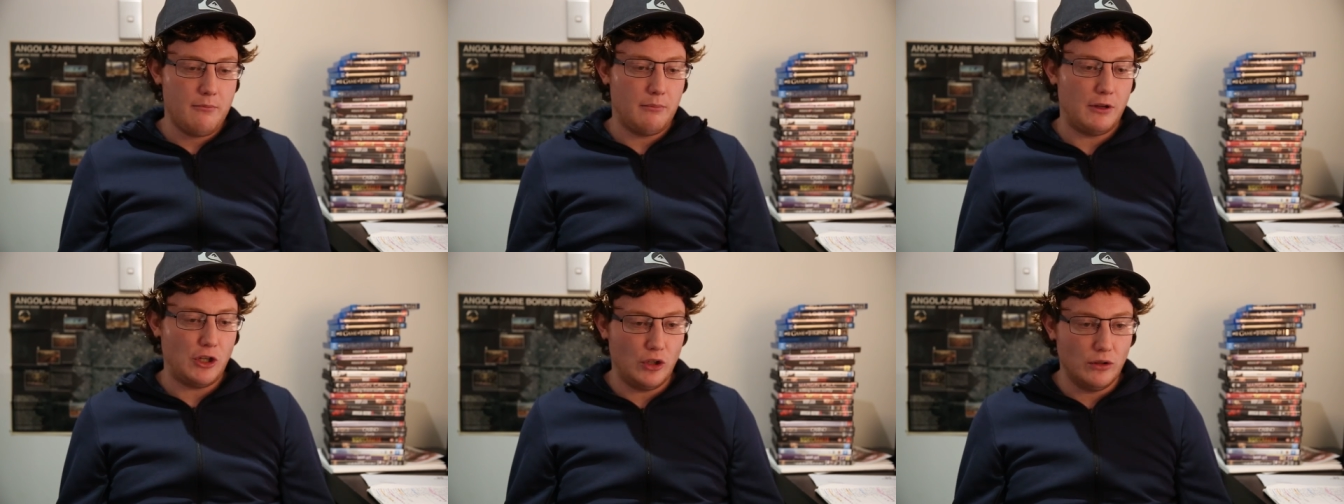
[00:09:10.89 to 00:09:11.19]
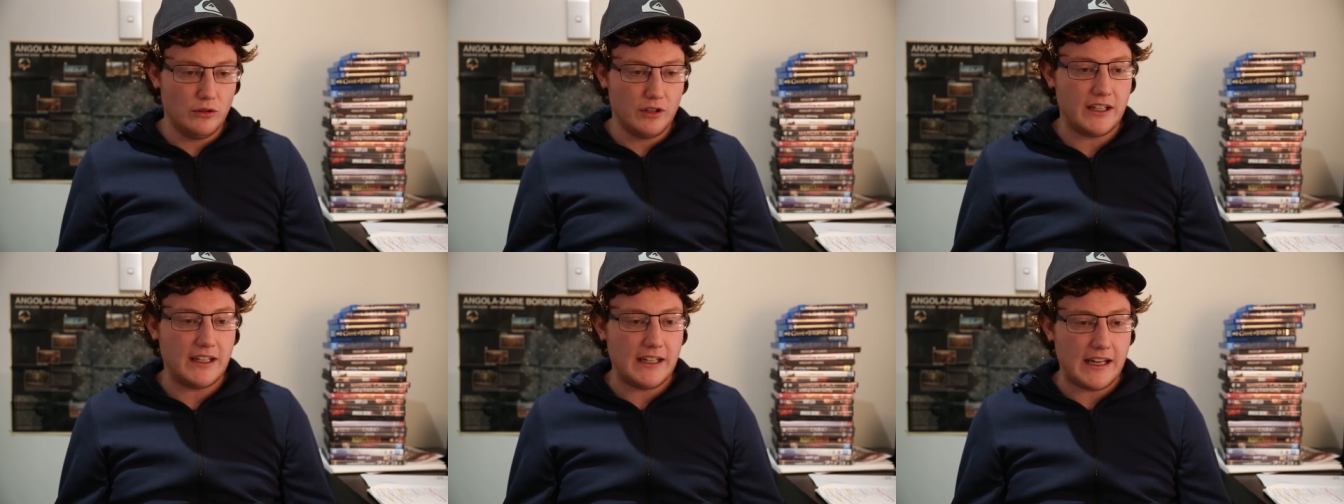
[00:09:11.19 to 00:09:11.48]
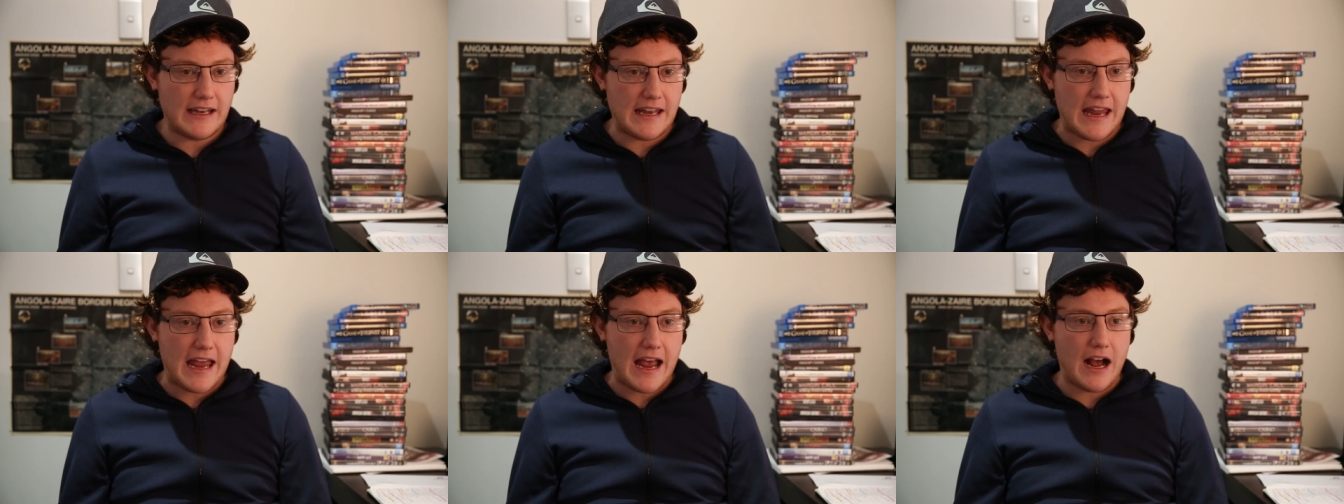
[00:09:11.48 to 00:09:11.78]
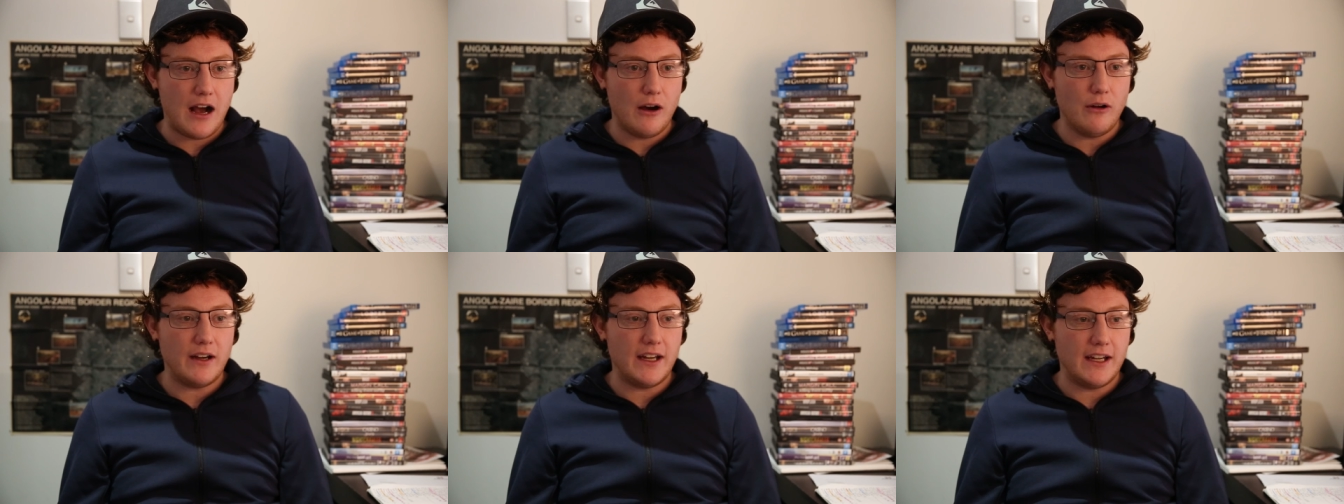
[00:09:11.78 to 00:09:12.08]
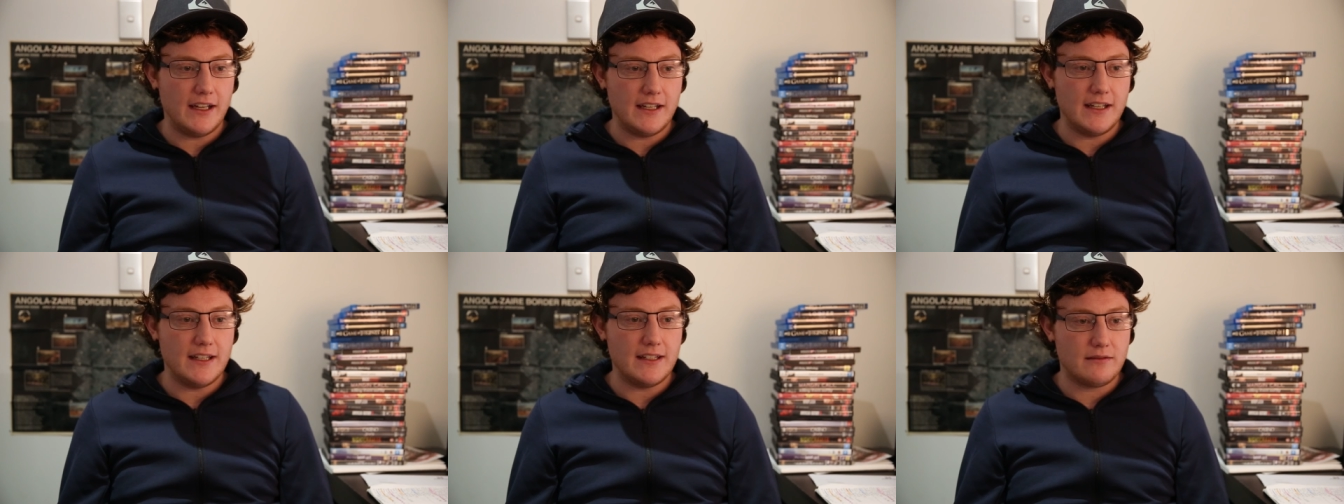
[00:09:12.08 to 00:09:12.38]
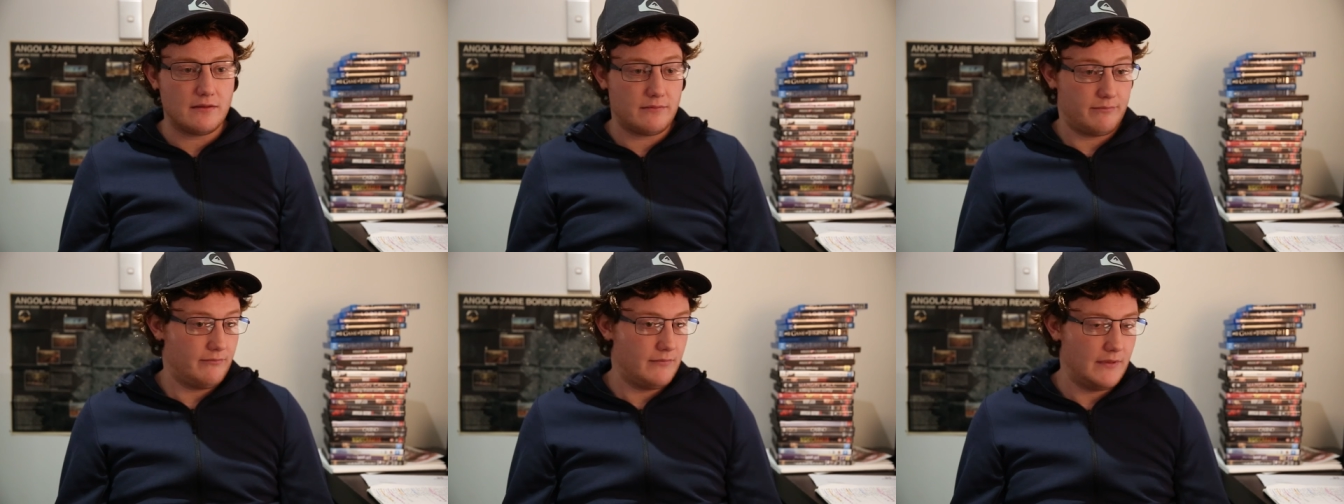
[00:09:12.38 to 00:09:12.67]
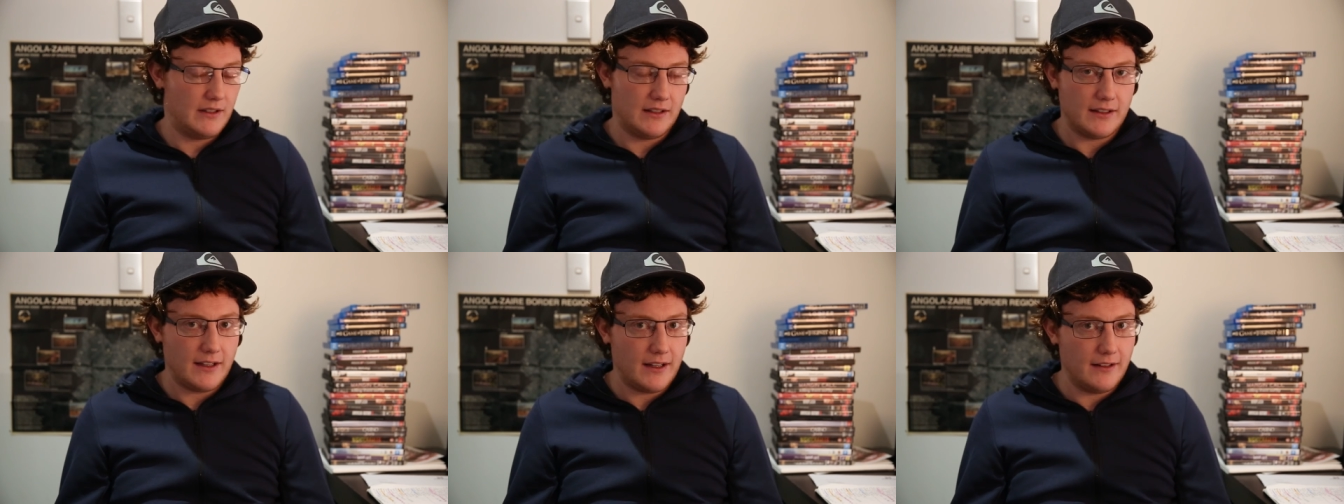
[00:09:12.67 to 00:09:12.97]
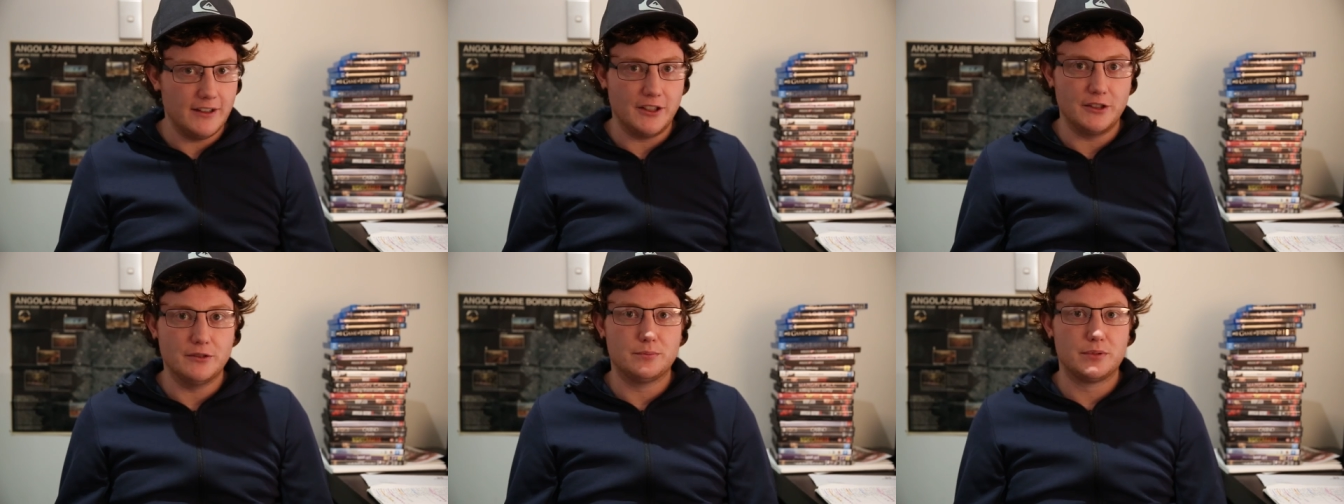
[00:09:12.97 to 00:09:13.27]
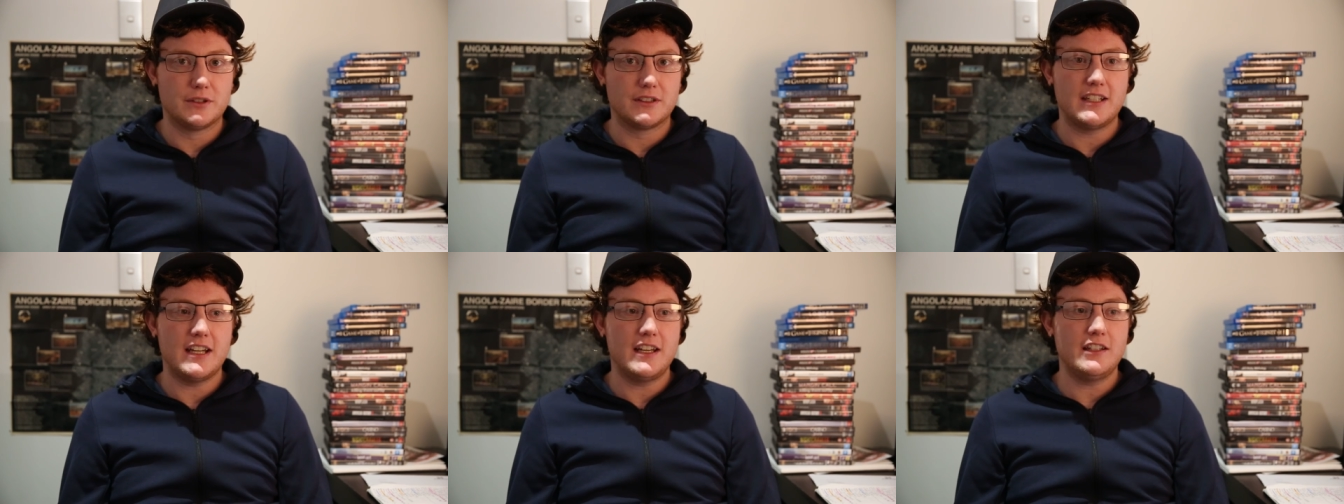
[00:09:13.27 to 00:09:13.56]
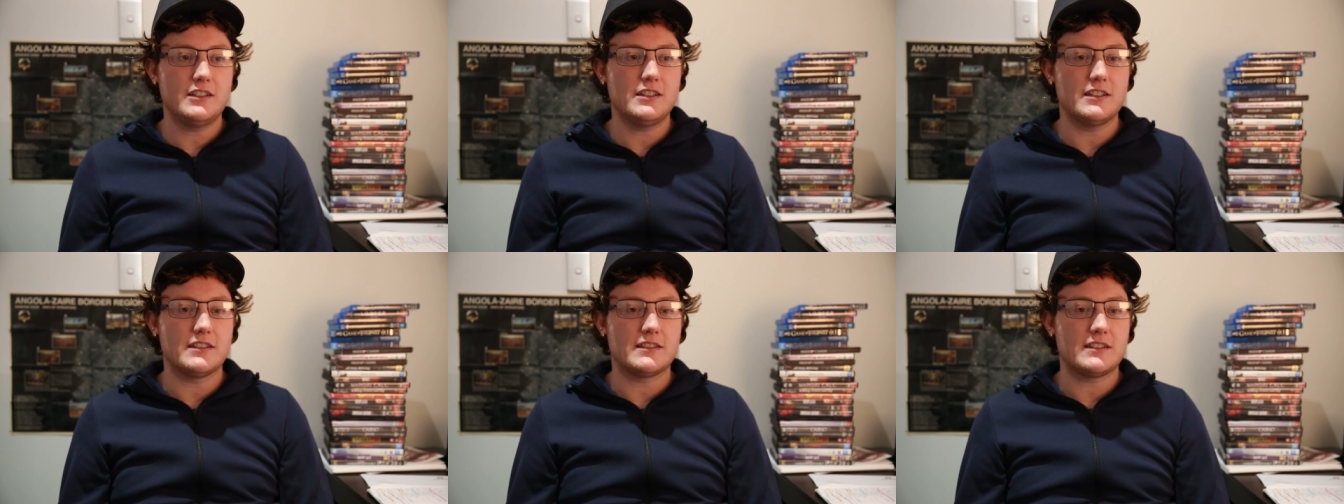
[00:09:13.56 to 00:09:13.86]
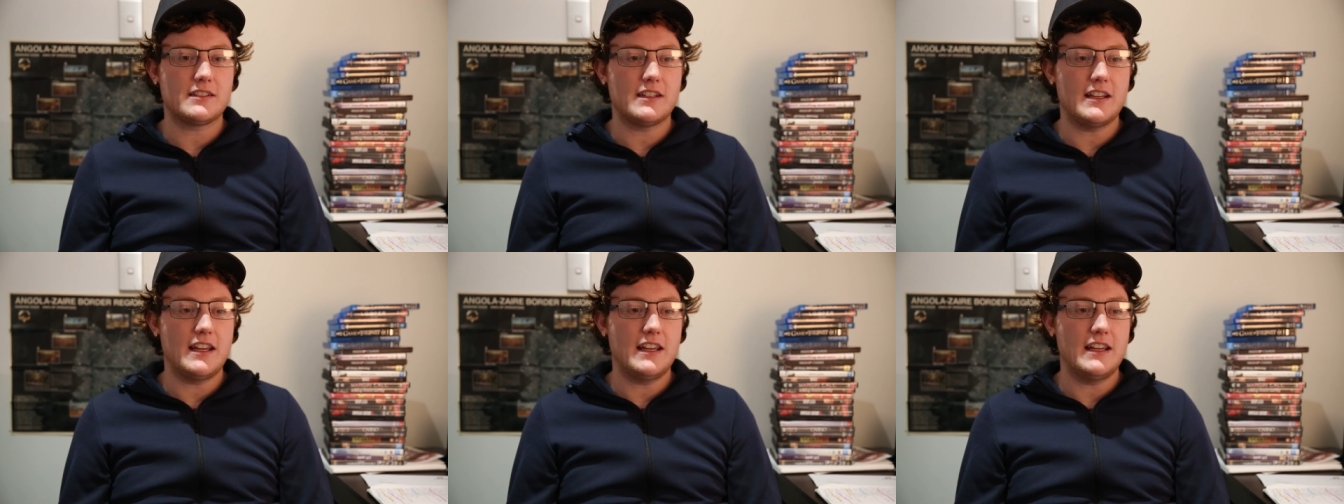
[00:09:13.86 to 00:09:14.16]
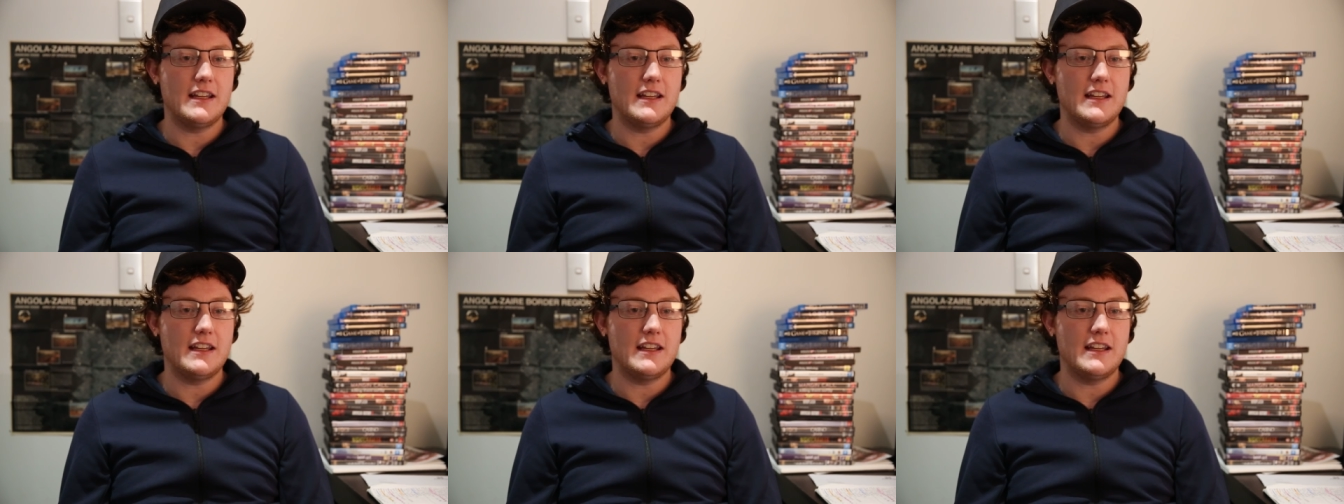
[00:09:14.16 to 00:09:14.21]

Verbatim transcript: But you look at it now, it is a little pretentious.